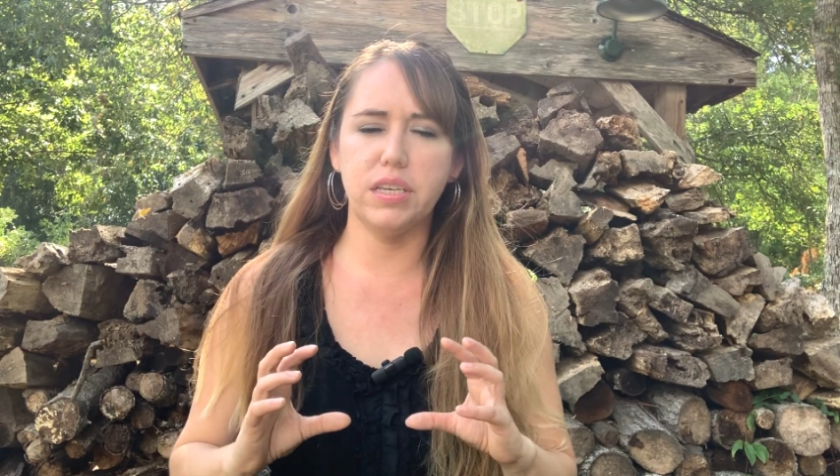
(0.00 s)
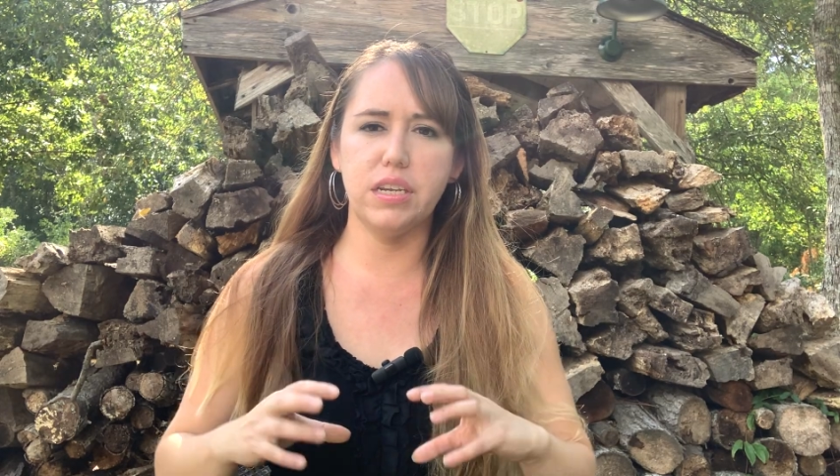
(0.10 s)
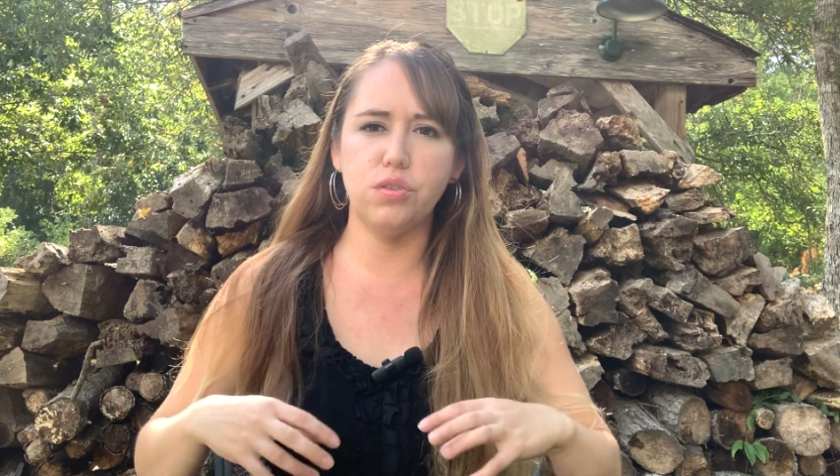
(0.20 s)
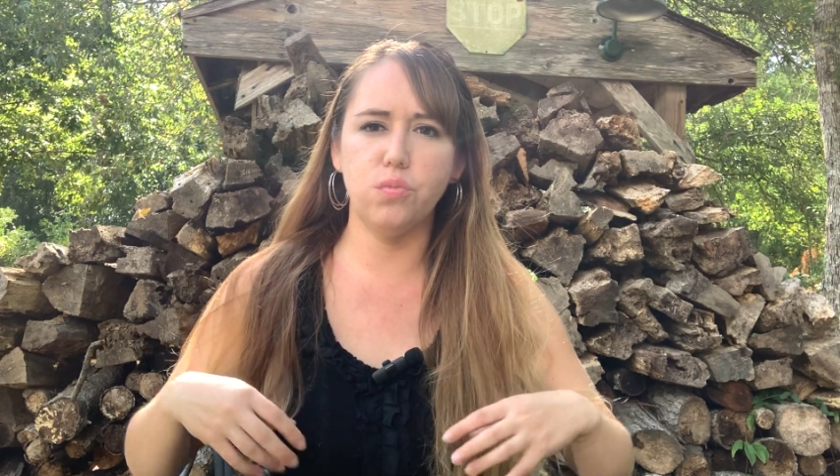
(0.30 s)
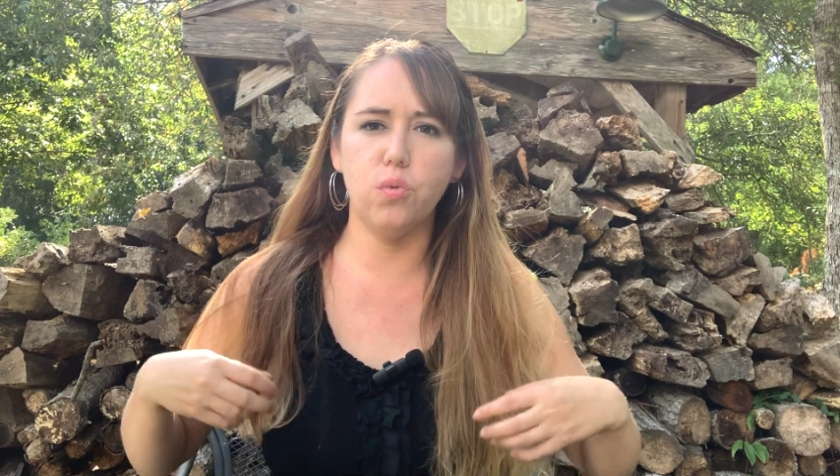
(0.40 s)

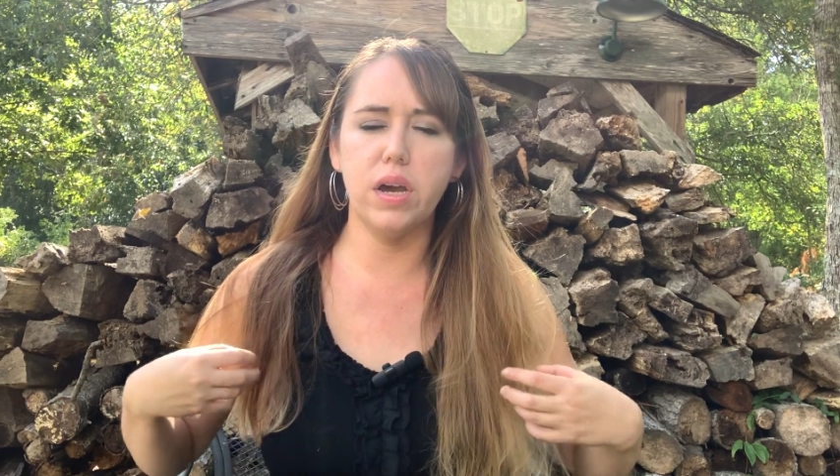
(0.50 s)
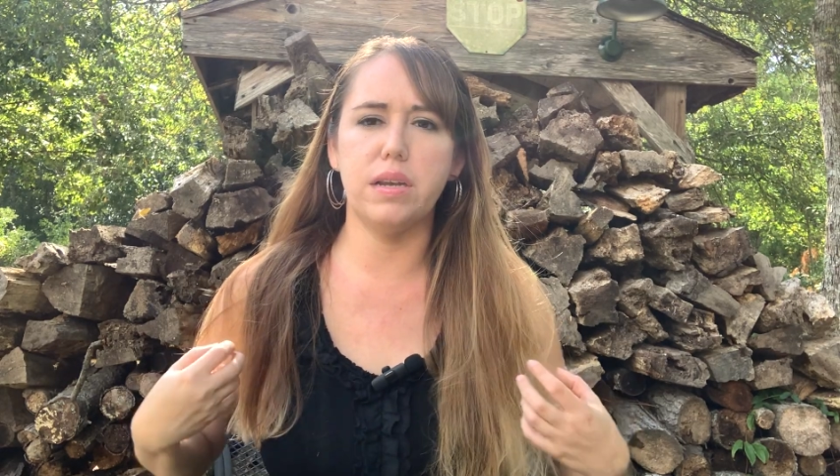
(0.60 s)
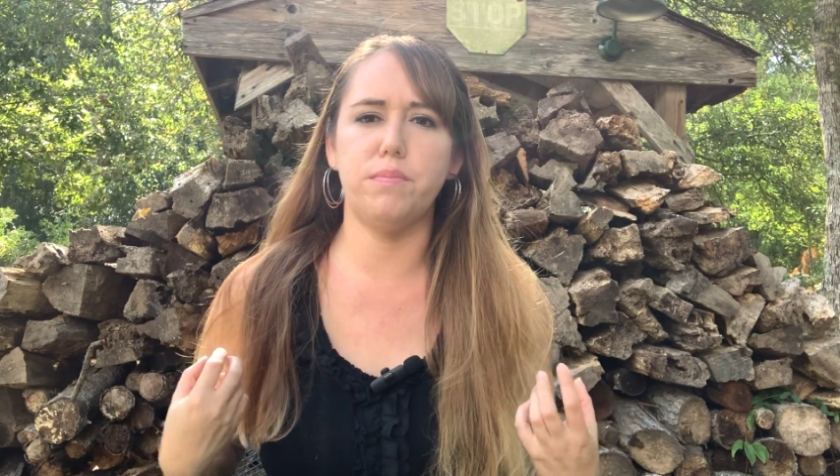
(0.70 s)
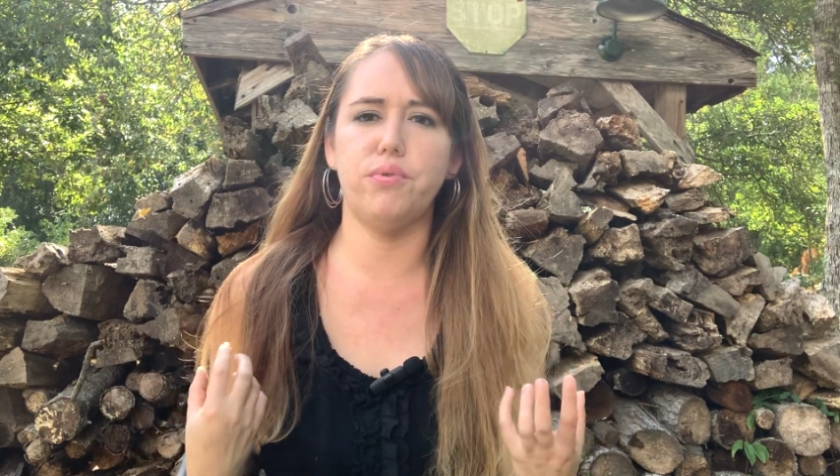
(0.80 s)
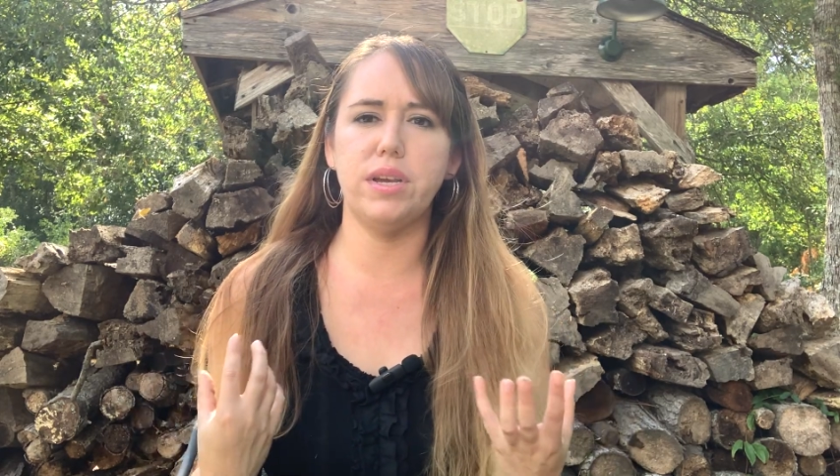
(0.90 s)
it is
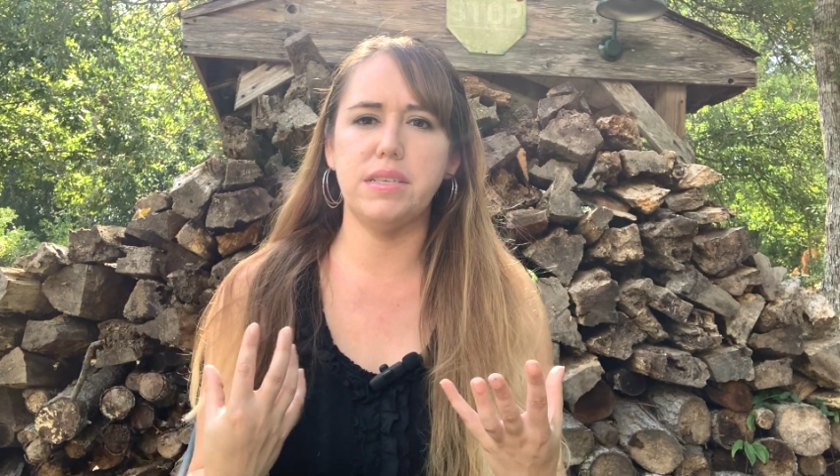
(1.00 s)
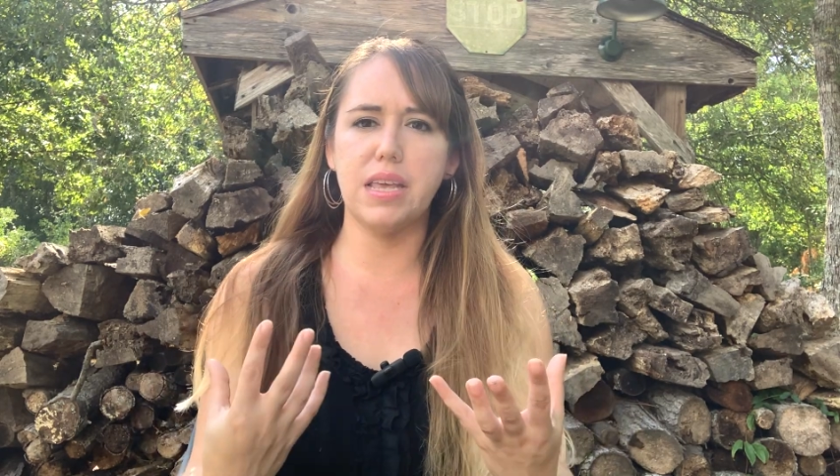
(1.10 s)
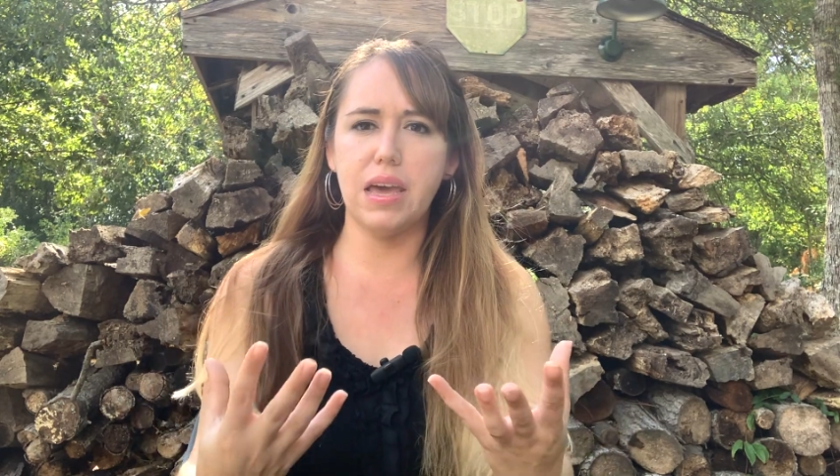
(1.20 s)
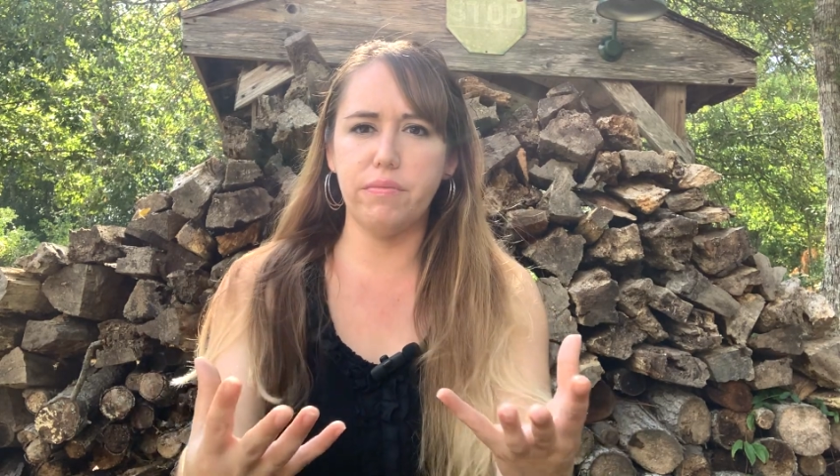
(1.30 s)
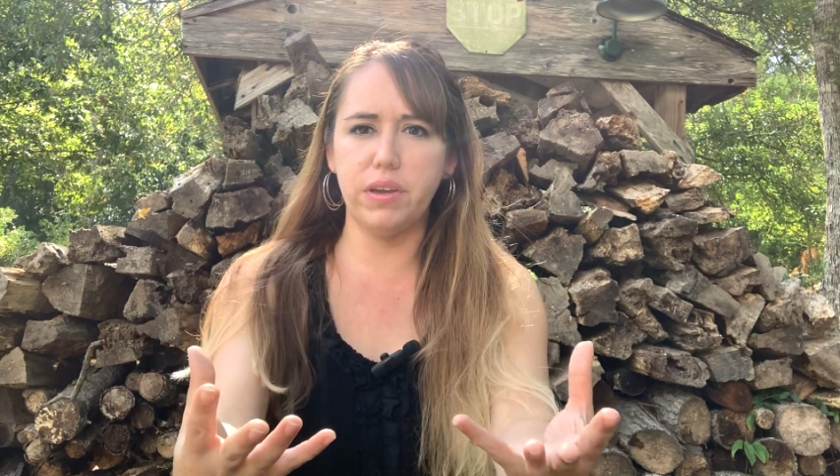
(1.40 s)
what brings
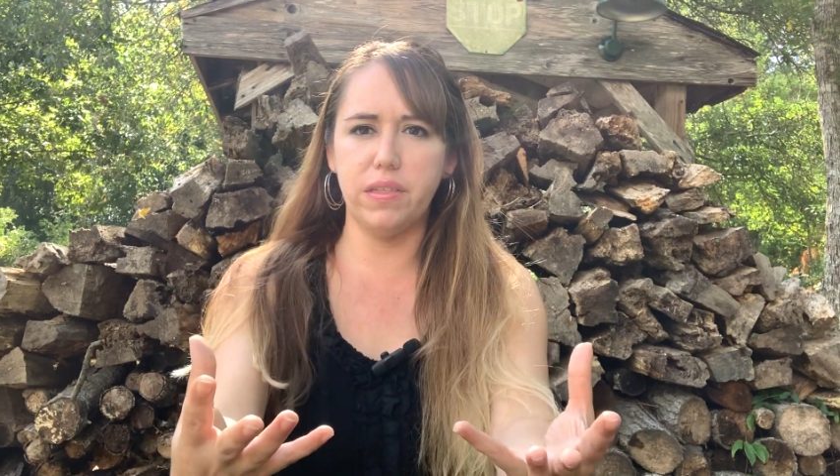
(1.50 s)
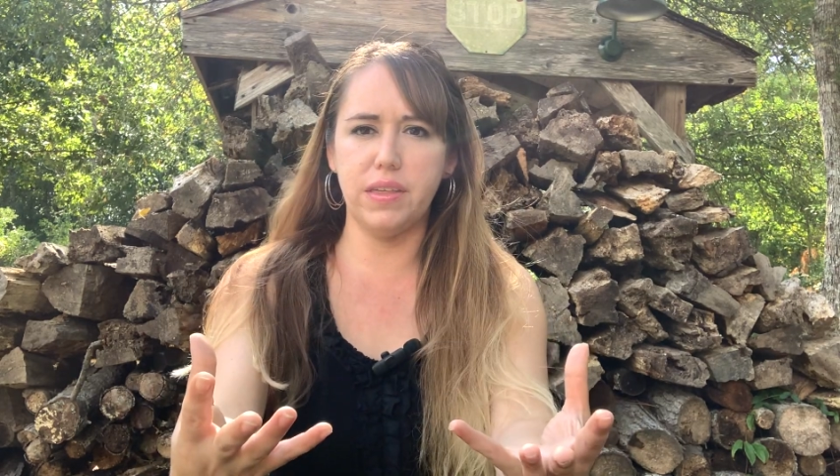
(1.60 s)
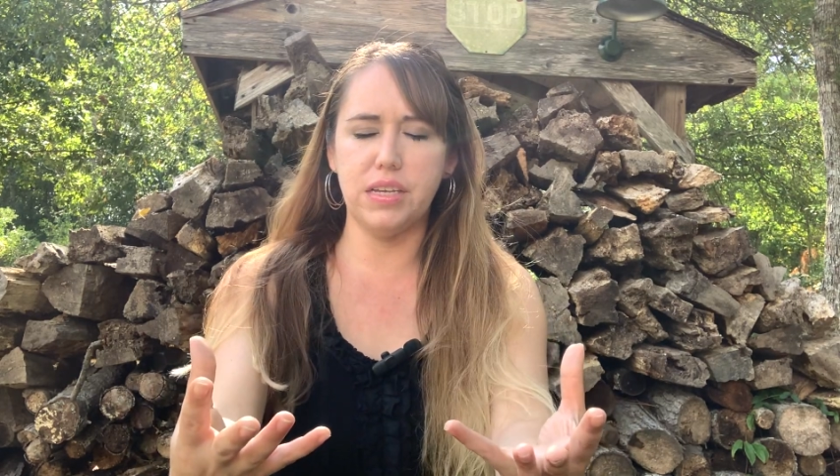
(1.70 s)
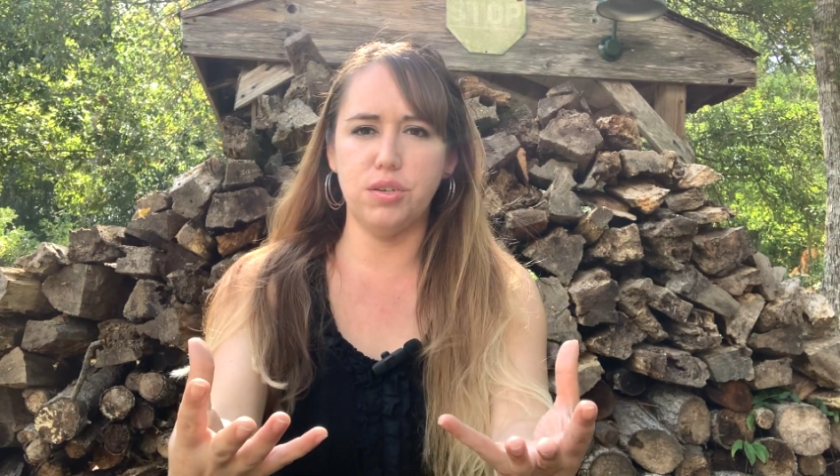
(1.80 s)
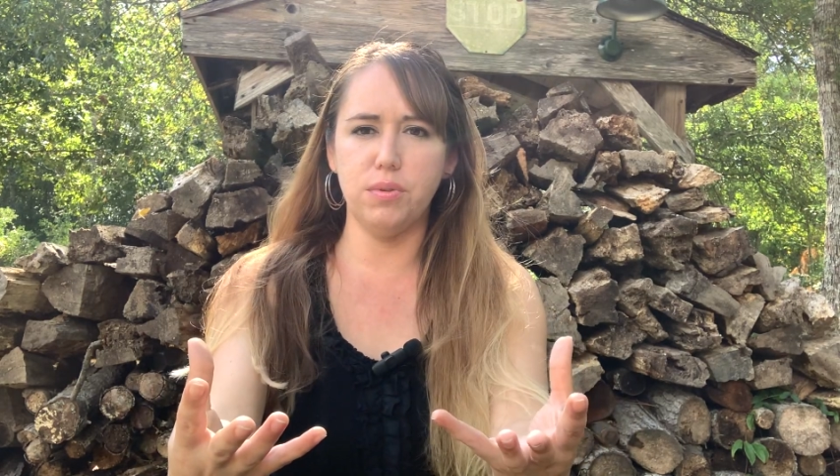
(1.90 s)

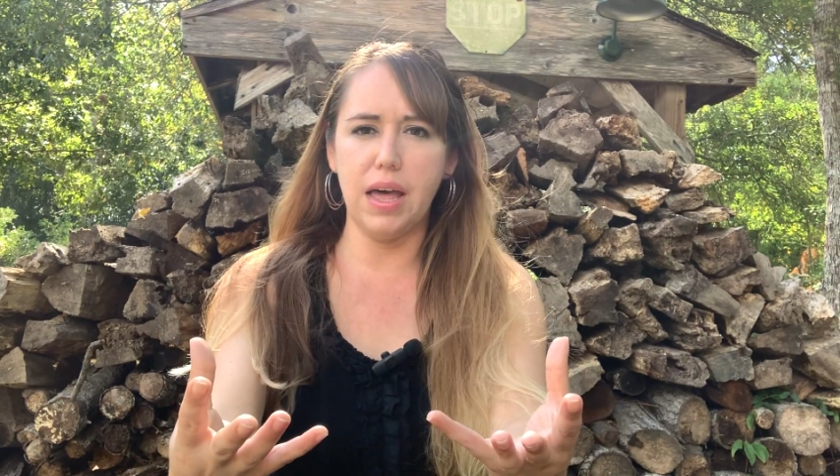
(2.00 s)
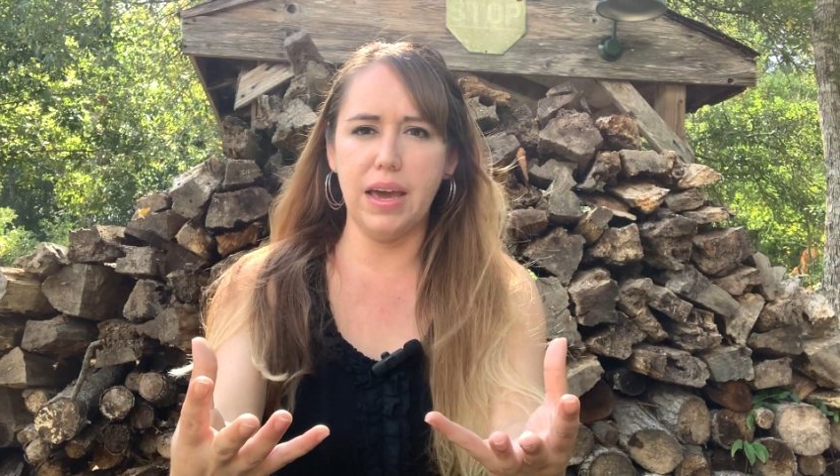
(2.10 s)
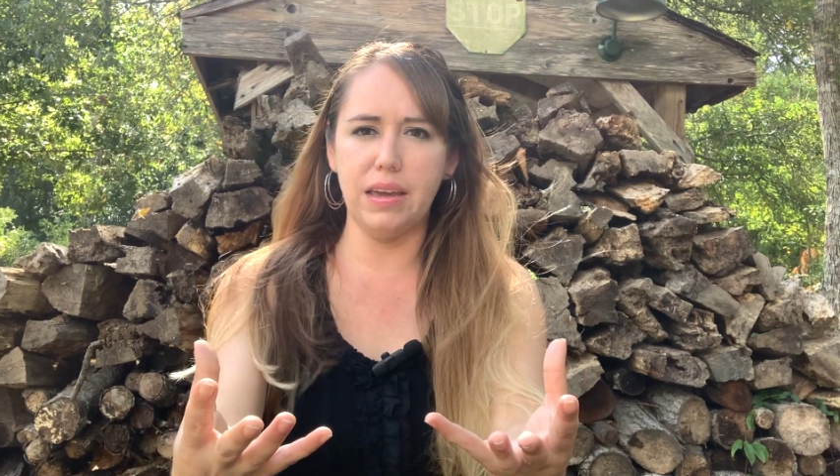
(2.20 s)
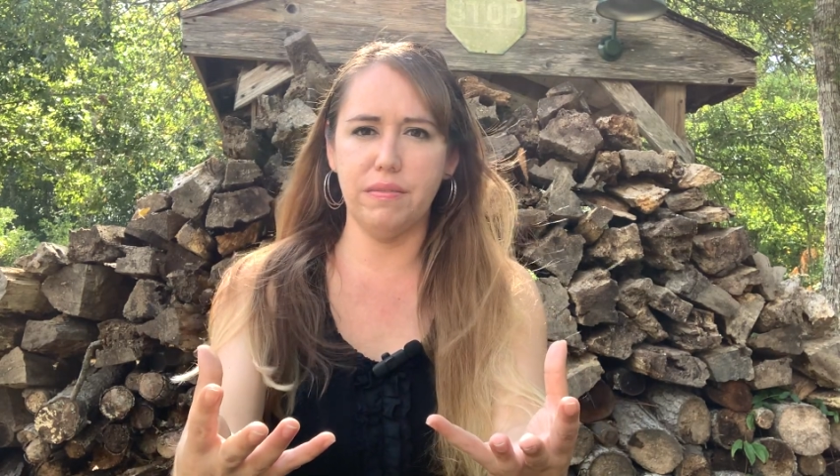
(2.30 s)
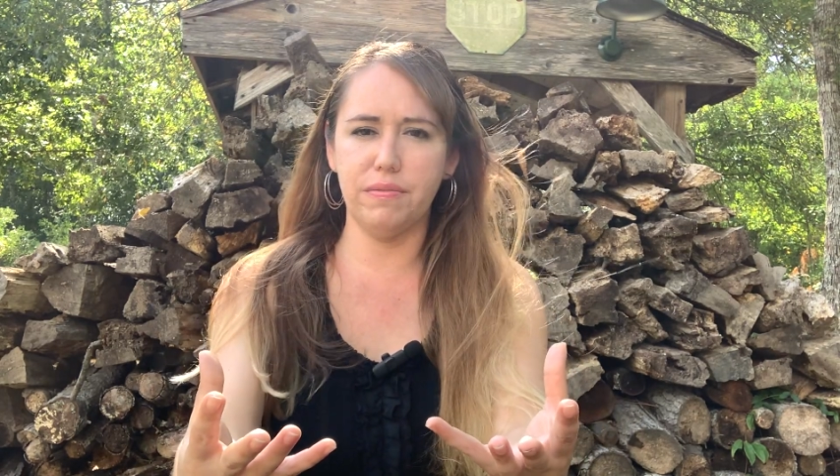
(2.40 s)
everything to
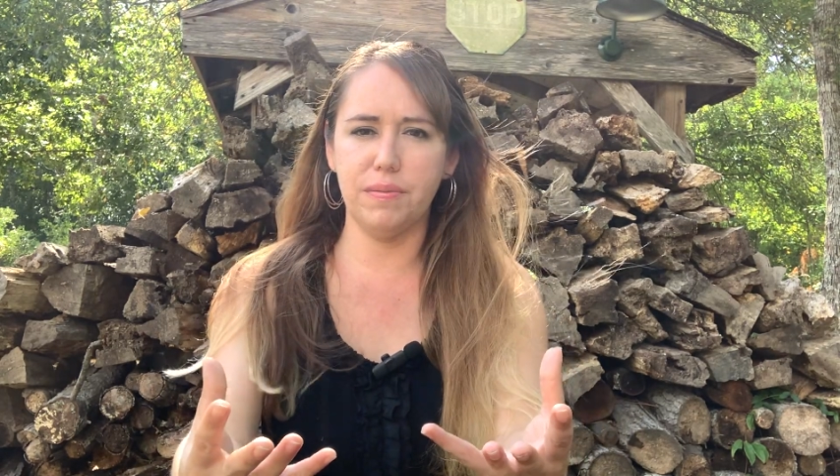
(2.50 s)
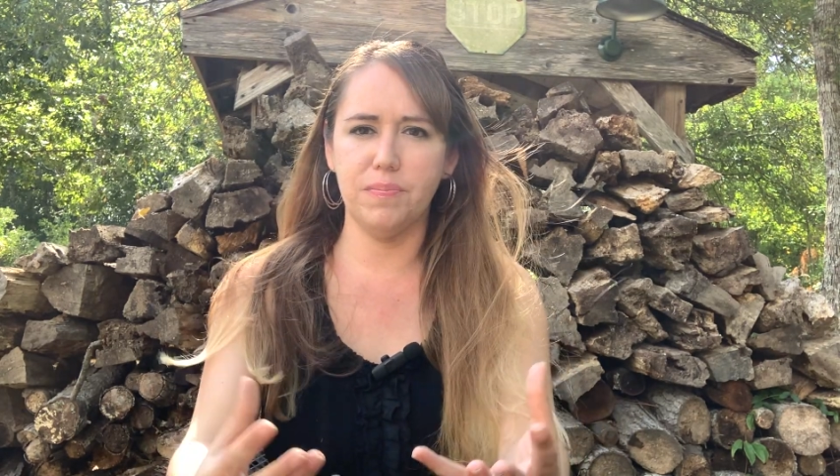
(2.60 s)
life.